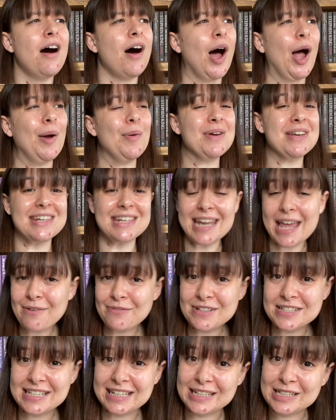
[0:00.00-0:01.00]
I would
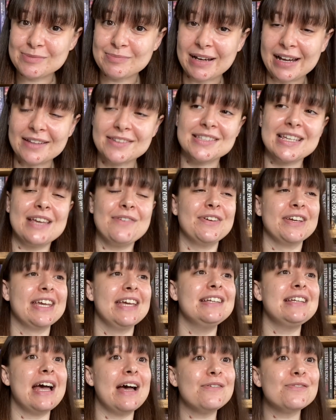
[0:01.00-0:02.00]
never teach maths. If a
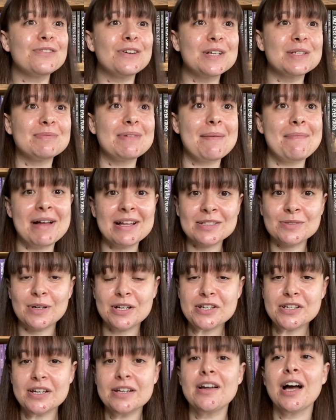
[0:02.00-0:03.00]
kid ever asked me a maths
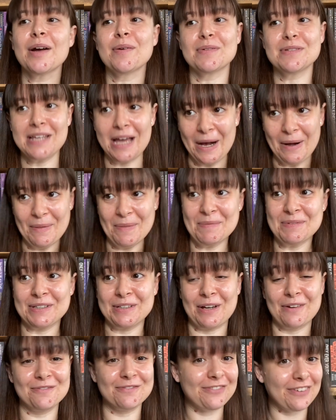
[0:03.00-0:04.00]
question, I would tell them to
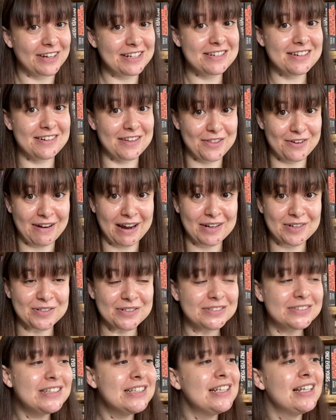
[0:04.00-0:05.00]
go and find another
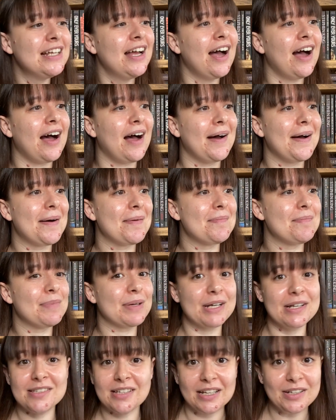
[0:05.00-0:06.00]
adult,
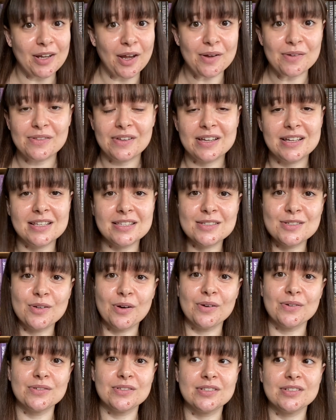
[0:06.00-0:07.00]
because I know that it's
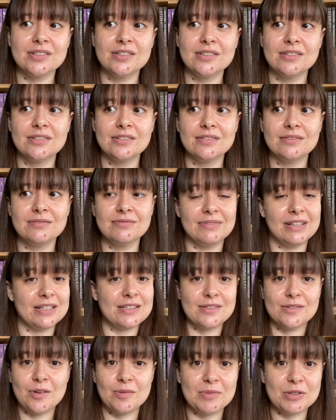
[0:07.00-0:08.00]
not
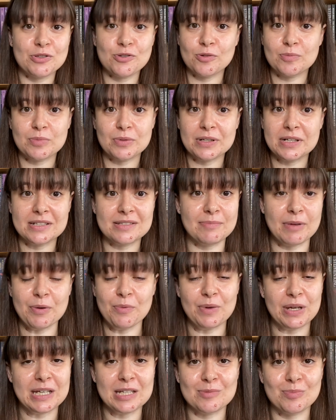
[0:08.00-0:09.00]
my strong point, it's my
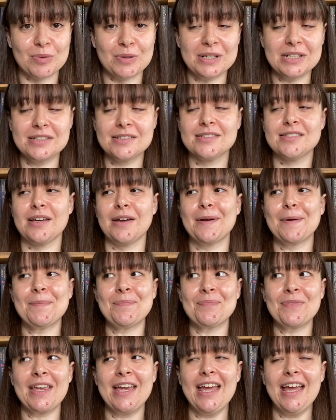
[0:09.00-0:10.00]
weakest point. So
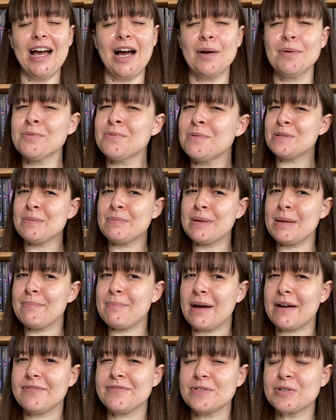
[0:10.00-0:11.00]
I was bit
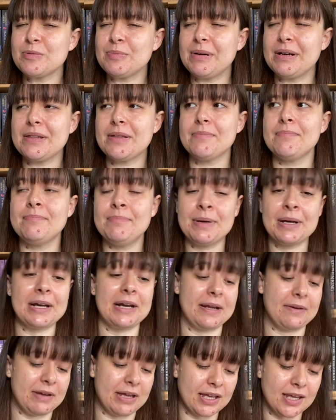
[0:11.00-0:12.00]
baffled by them, but
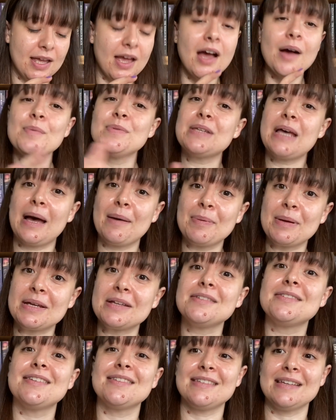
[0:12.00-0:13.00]
anyway, I was
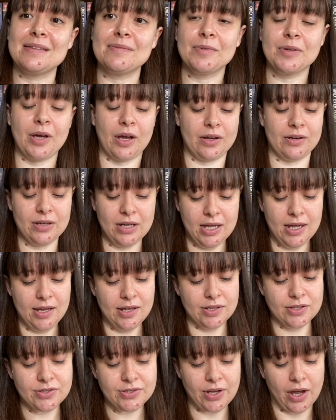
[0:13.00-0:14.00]
happy to see them go.
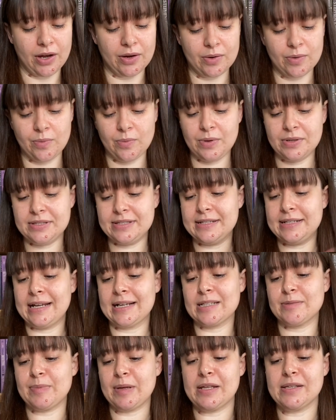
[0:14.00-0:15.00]
So what's the
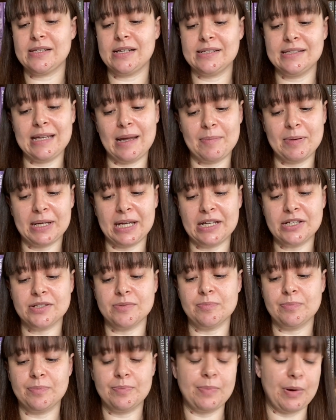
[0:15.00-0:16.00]
next bit? So that's the
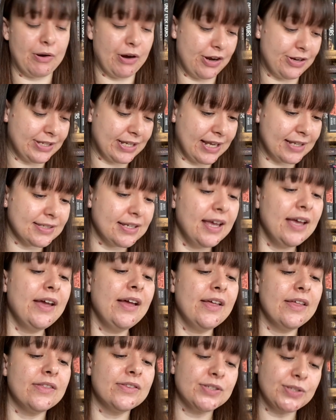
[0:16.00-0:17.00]
application process.
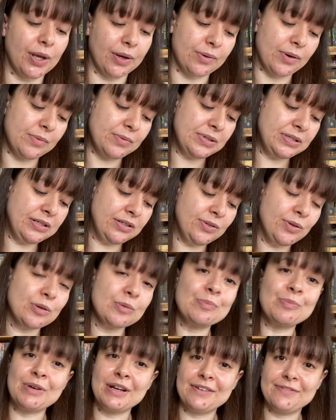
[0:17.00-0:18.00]
So I wanted to
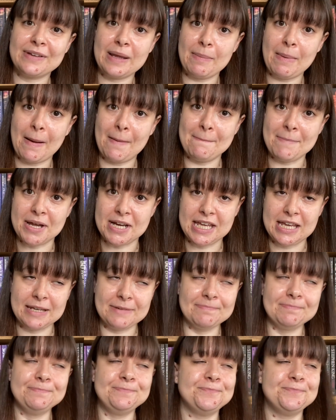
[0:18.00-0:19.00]
talk briefly about money.